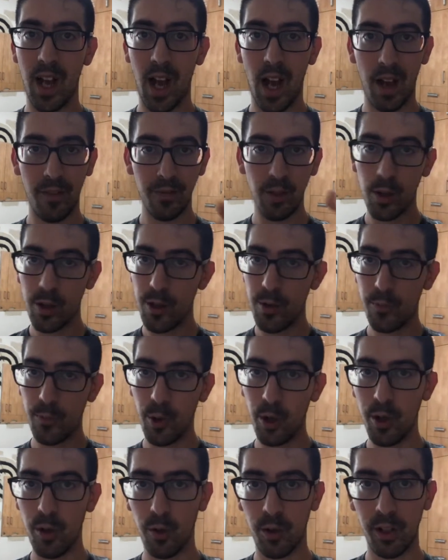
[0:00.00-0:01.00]
After you
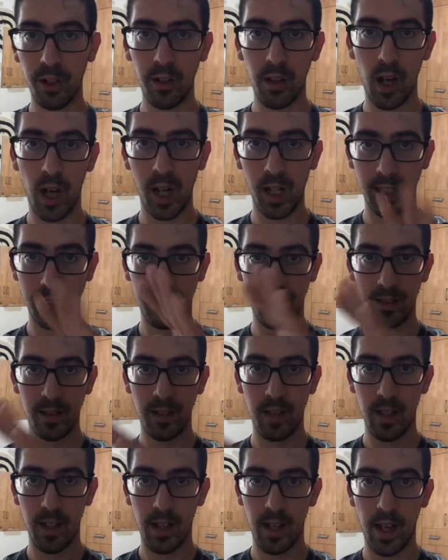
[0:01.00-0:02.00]
prioritize
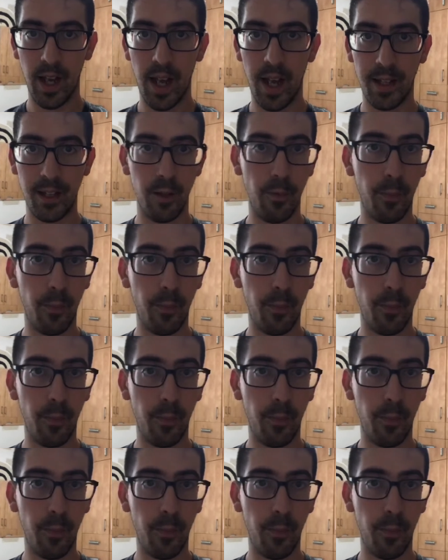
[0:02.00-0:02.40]
and